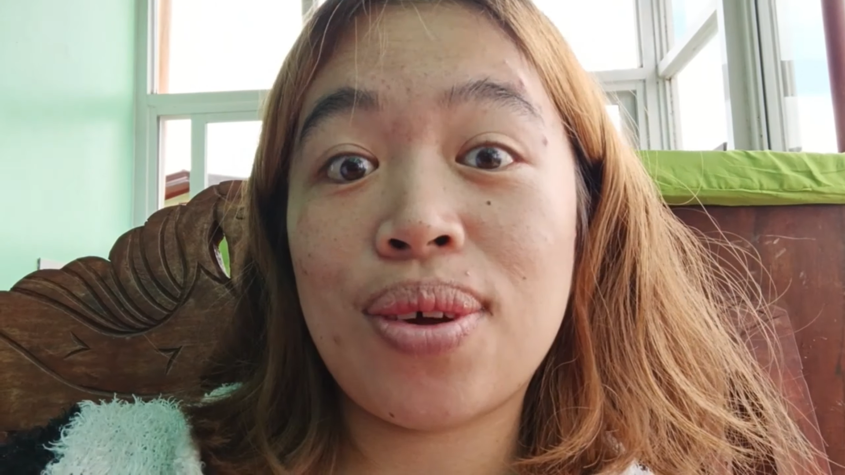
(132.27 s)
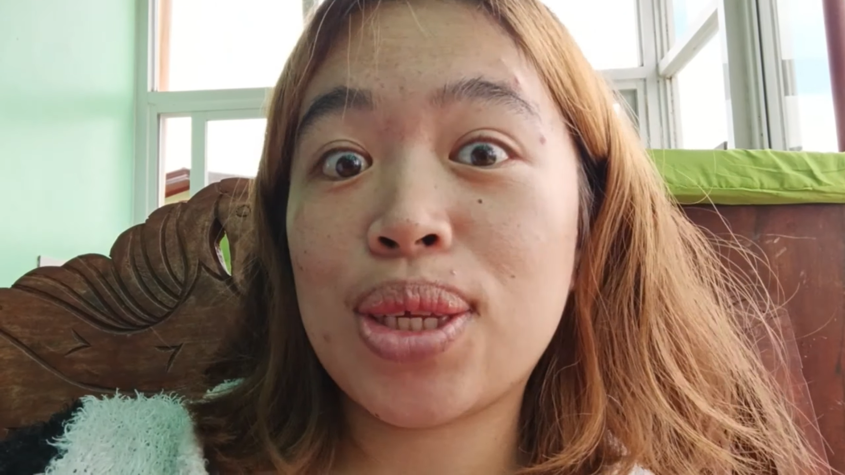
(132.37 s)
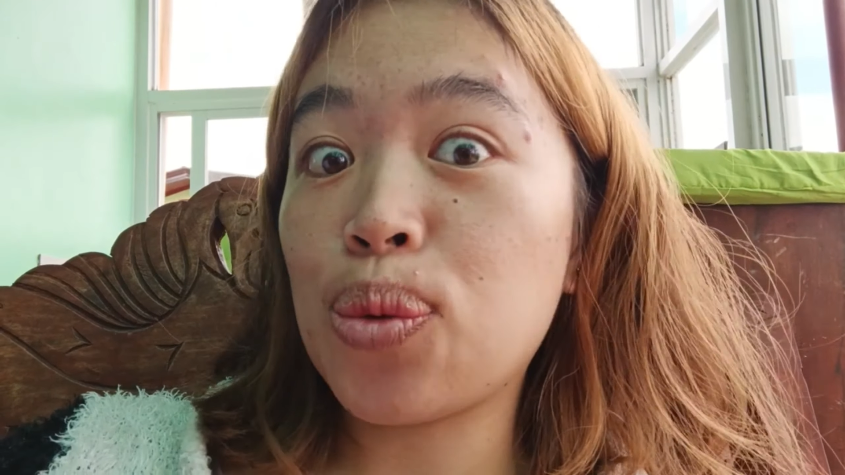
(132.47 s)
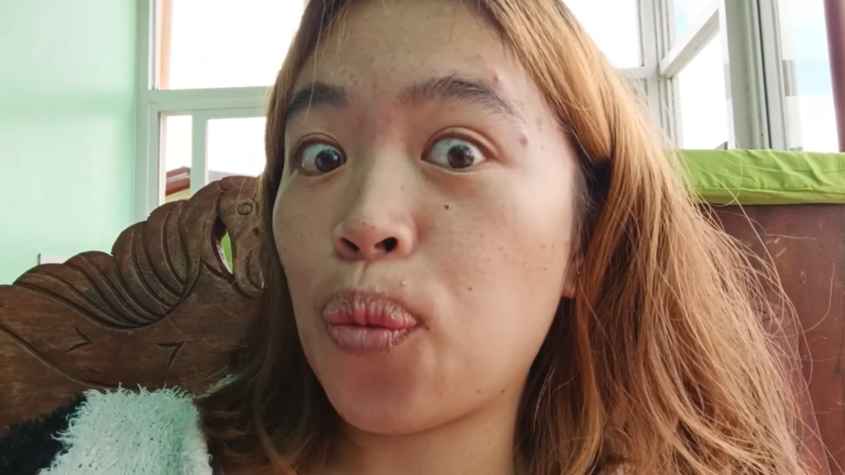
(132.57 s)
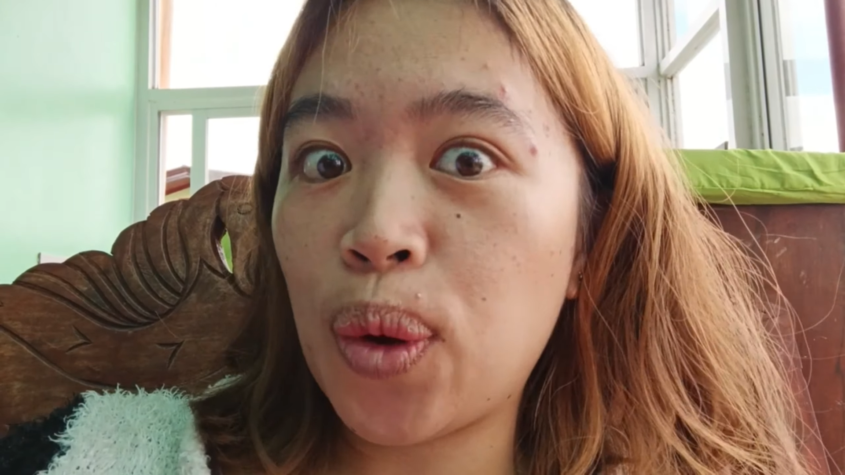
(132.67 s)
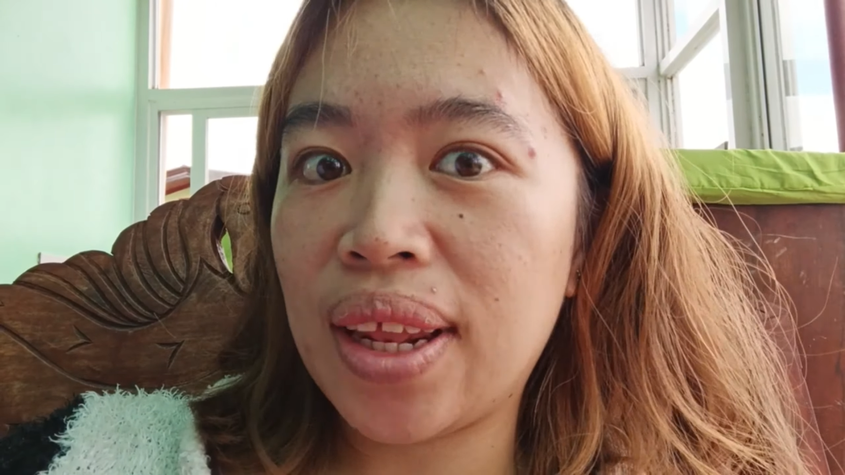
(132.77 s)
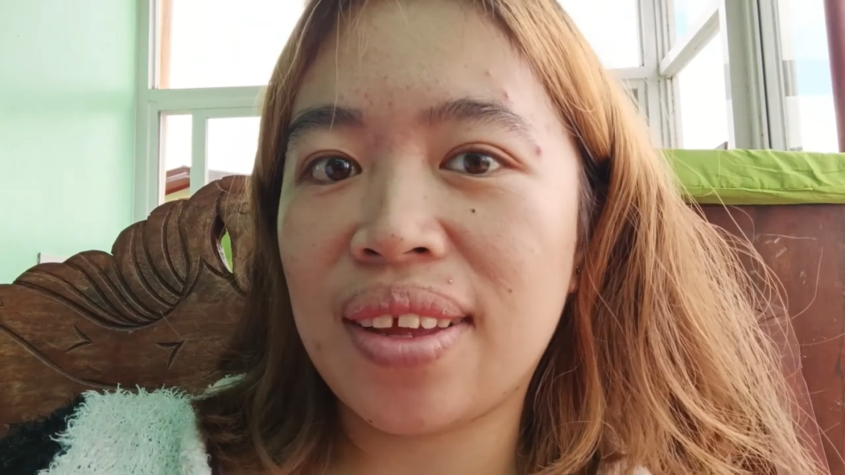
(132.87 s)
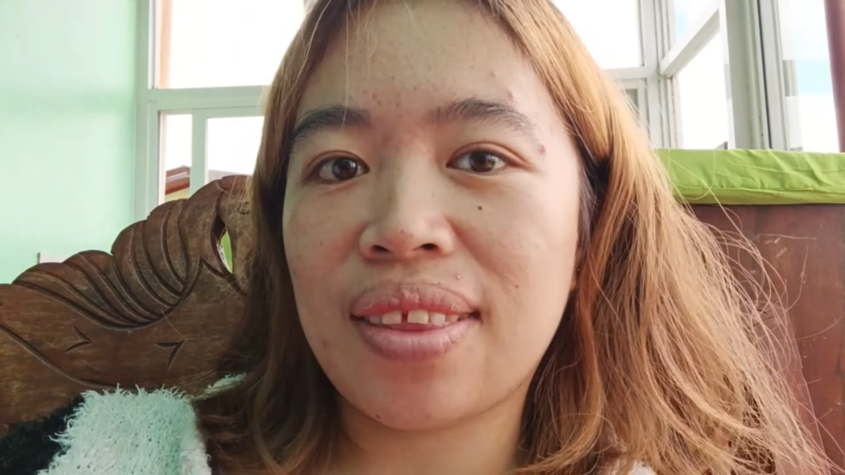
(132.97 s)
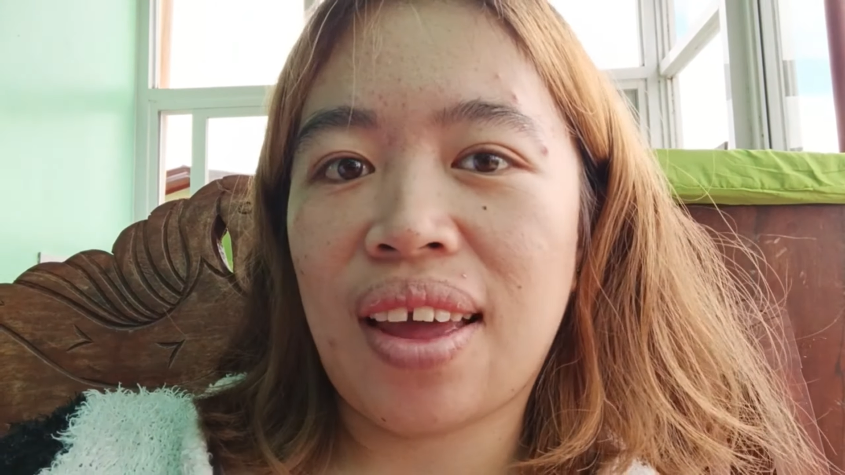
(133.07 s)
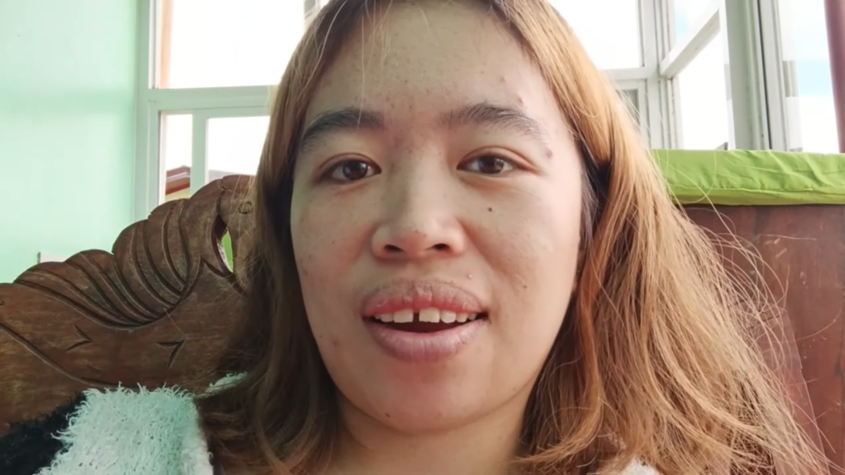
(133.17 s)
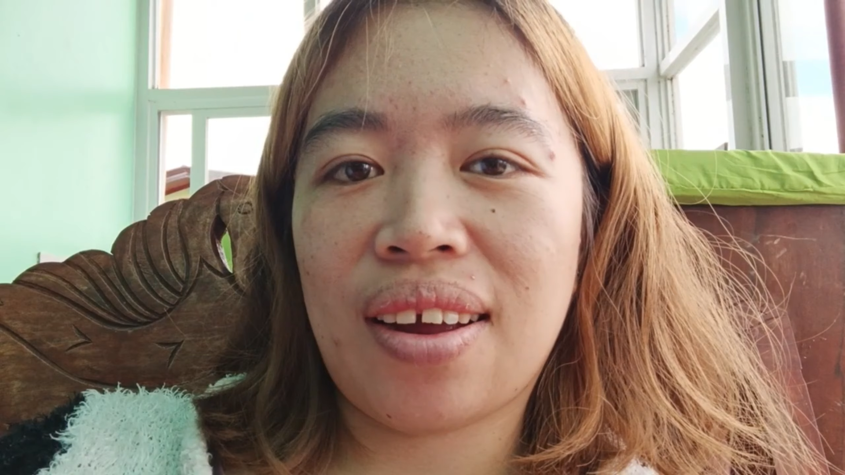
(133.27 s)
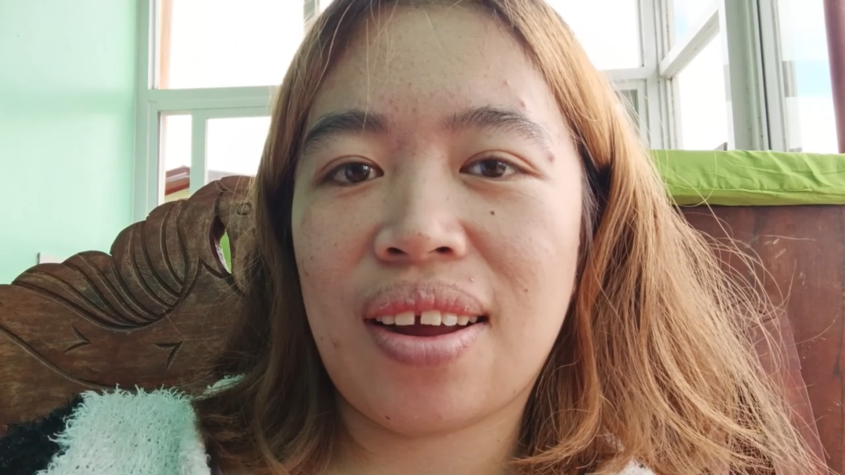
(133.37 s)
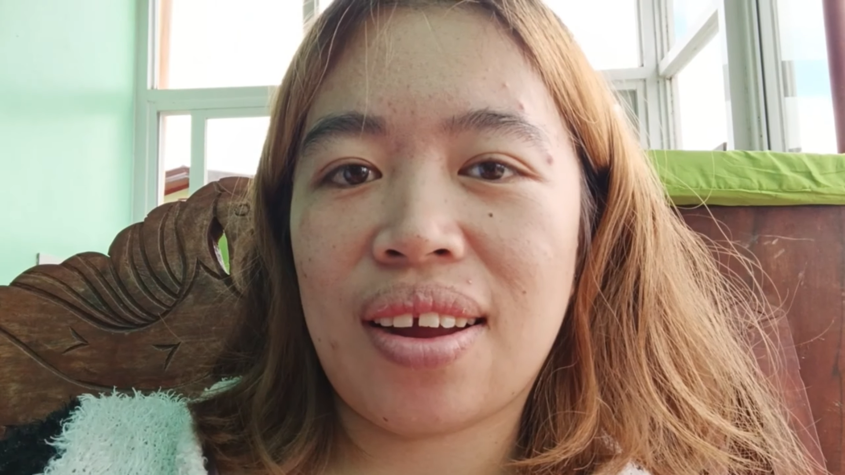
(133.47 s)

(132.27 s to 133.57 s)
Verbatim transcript: is willing there.